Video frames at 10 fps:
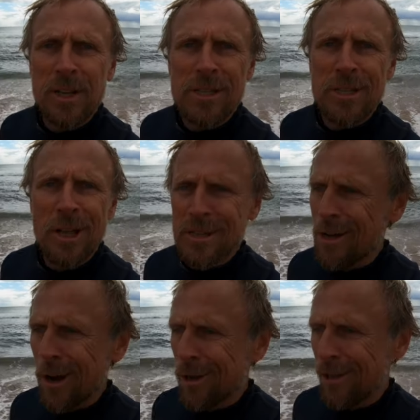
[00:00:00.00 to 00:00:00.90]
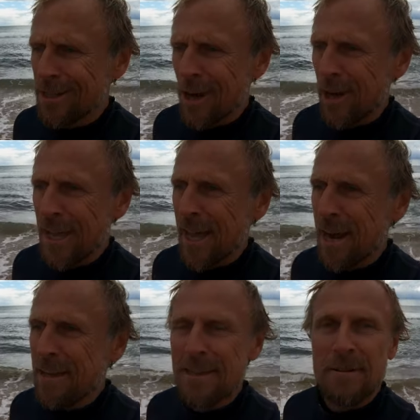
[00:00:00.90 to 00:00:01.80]
It's not gonna get
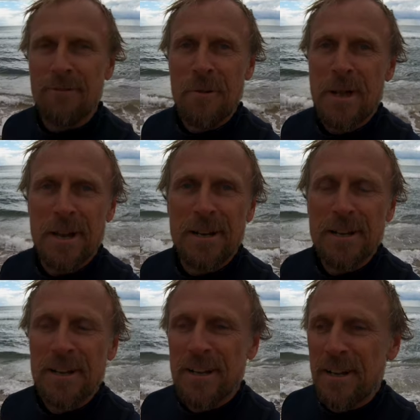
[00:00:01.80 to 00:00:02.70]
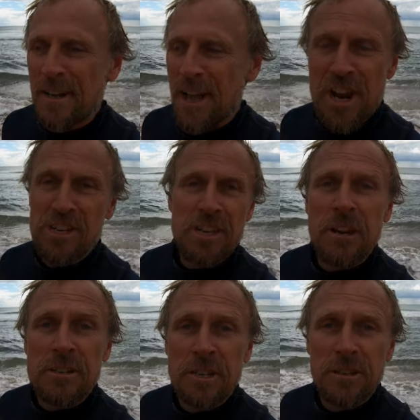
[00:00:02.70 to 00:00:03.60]
anything from here. And it
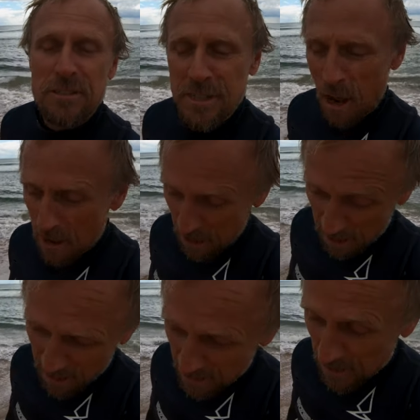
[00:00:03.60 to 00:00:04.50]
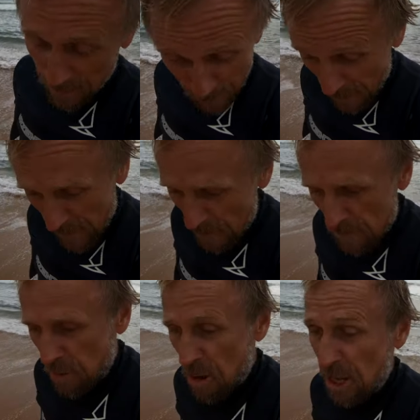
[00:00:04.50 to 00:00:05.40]
didn't, so
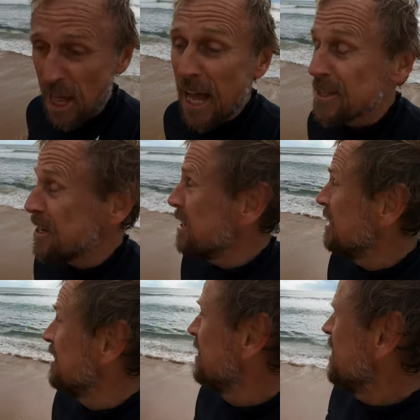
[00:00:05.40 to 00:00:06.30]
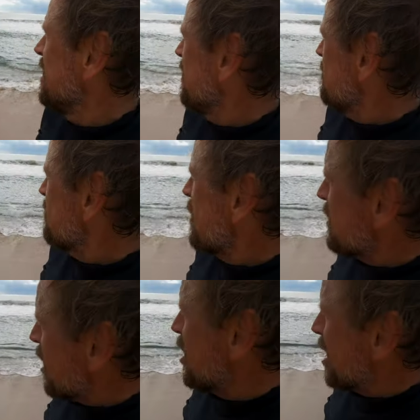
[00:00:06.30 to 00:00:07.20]
pretty lousy. I
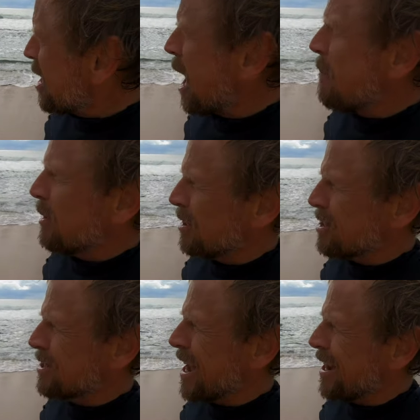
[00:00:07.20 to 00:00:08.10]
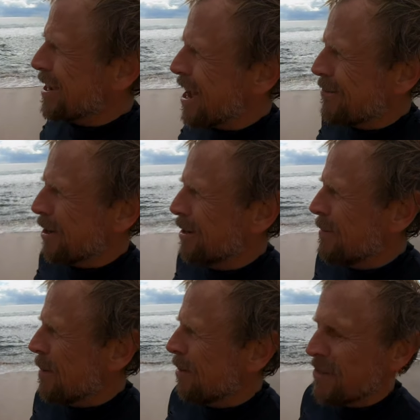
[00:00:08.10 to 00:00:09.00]
think I got a couple at the start, I can't really
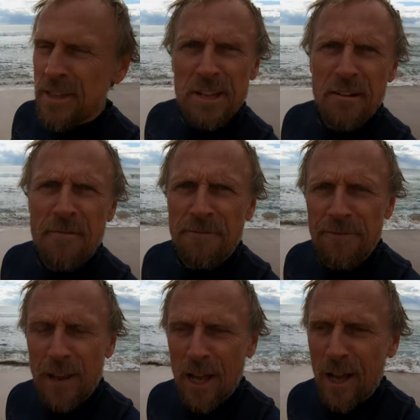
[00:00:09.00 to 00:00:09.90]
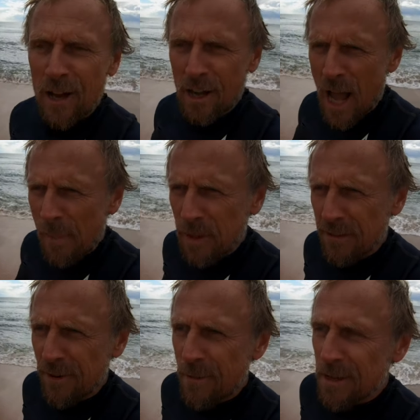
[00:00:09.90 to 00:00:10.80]
remember. I think I felt like I got a couple at
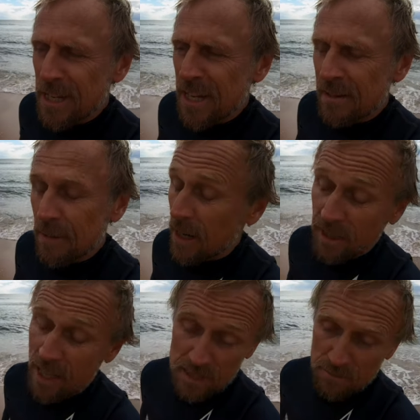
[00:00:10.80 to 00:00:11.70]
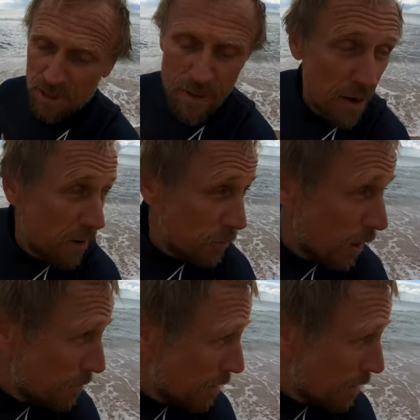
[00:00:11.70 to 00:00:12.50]
the very beginning, but it doesn't really matter anyway.